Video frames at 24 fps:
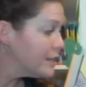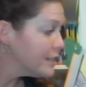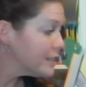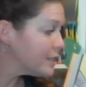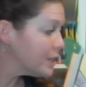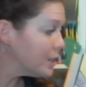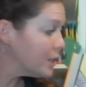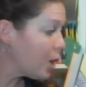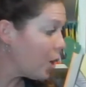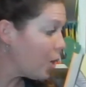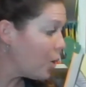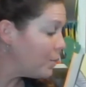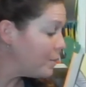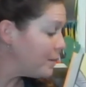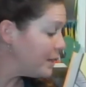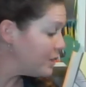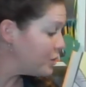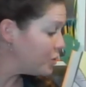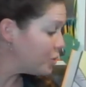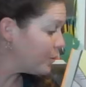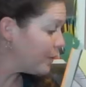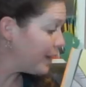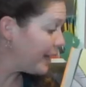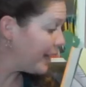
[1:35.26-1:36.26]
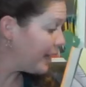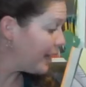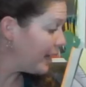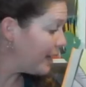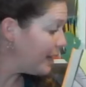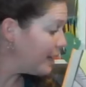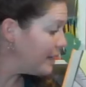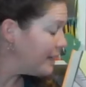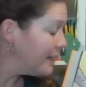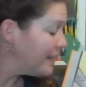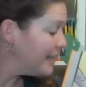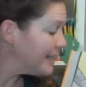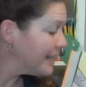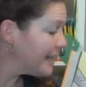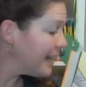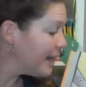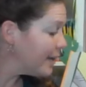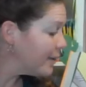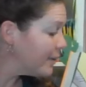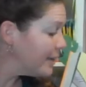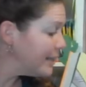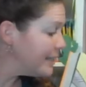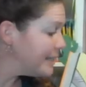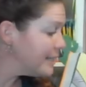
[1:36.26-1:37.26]
Salome and Joanna,
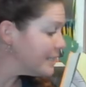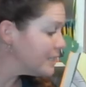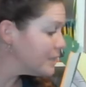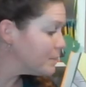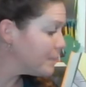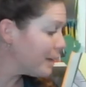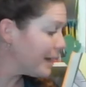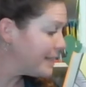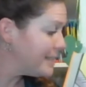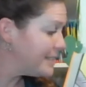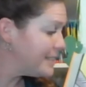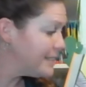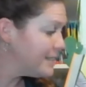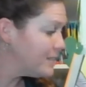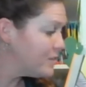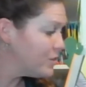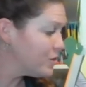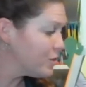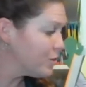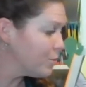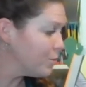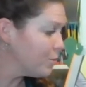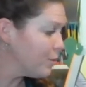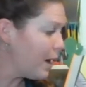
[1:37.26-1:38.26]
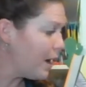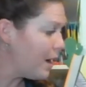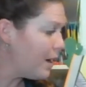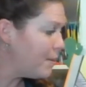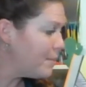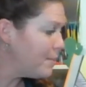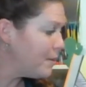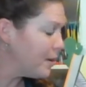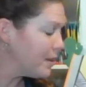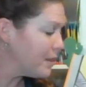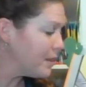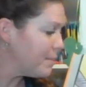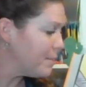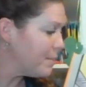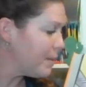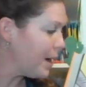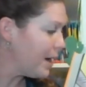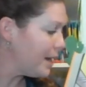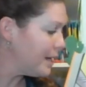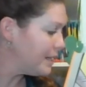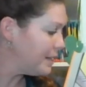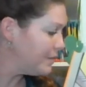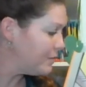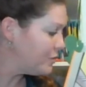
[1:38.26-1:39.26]
carried the spices to rub on the
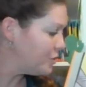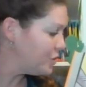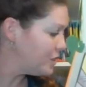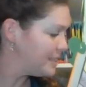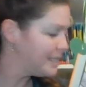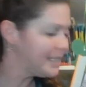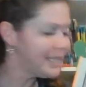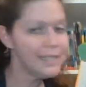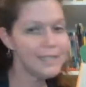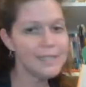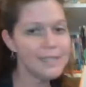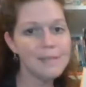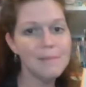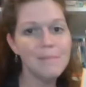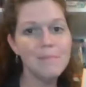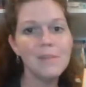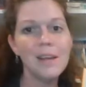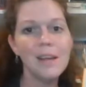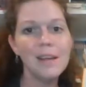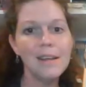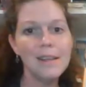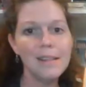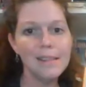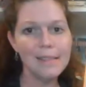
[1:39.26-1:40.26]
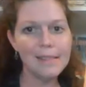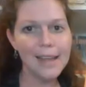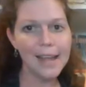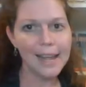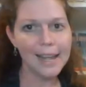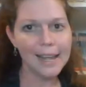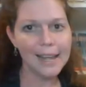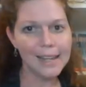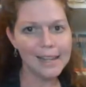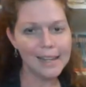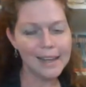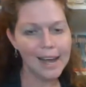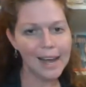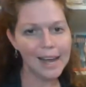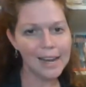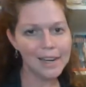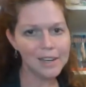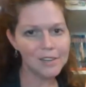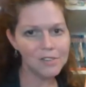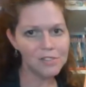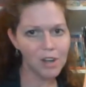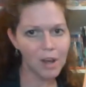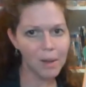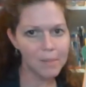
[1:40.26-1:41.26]
body of Jesus. They had
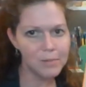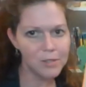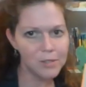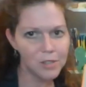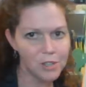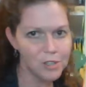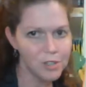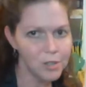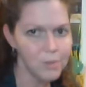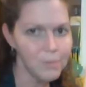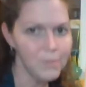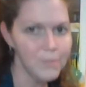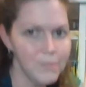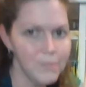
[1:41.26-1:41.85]
a job to do.